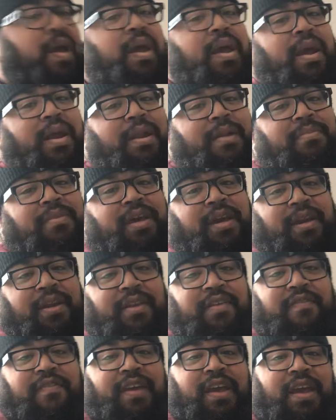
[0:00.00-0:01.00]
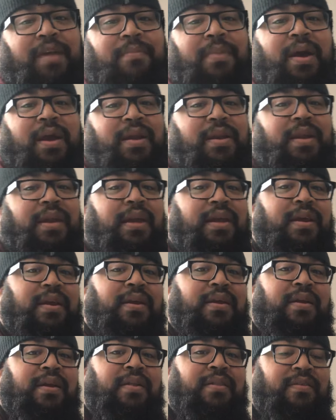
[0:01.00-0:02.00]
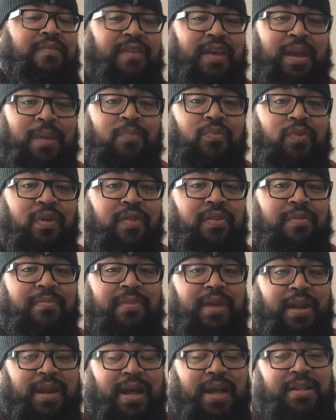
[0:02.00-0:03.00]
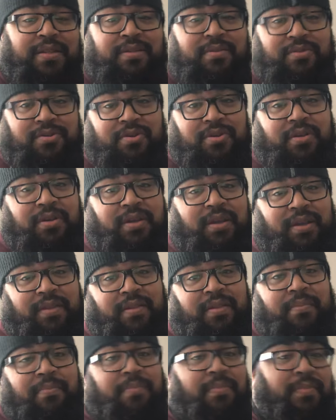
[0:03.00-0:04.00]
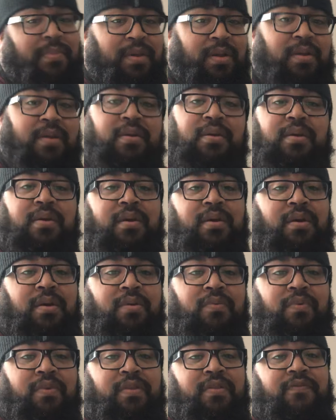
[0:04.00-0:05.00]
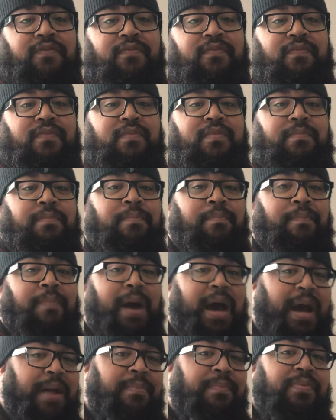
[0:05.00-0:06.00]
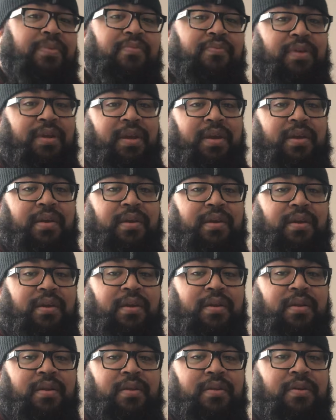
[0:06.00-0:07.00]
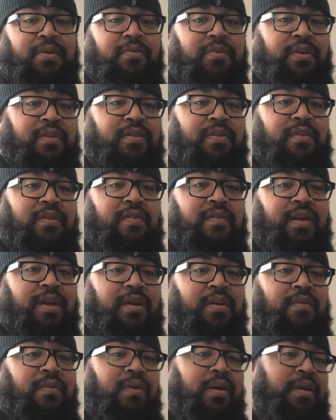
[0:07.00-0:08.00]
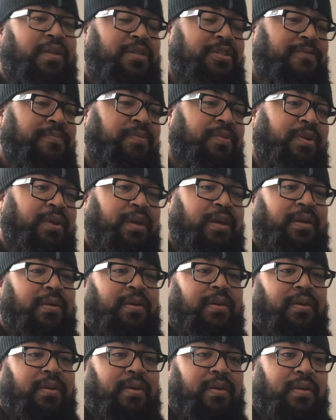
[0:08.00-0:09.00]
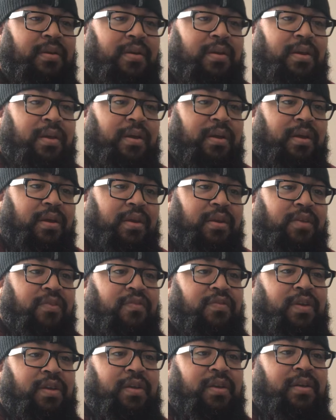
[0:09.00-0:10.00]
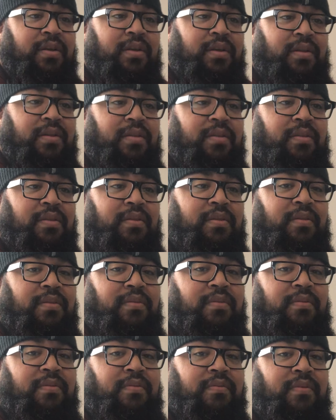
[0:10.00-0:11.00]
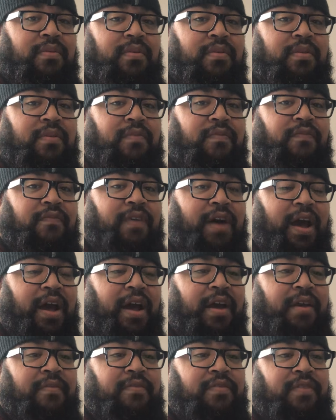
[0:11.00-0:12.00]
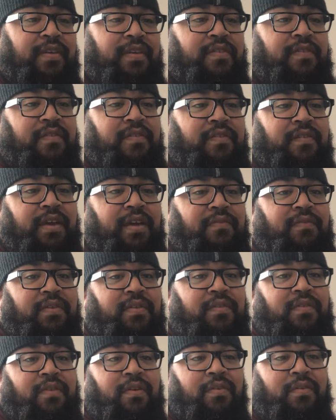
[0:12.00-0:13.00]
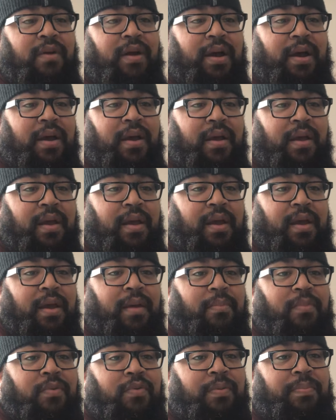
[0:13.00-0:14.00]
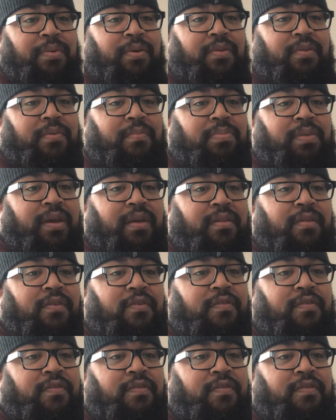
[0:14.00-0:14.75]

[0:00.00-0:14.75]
and I'm taking the same idea, the same rhythm that I took with the bottom 3 degrees of the scale, and just putting it using 5, 6, and 7. So I want to play those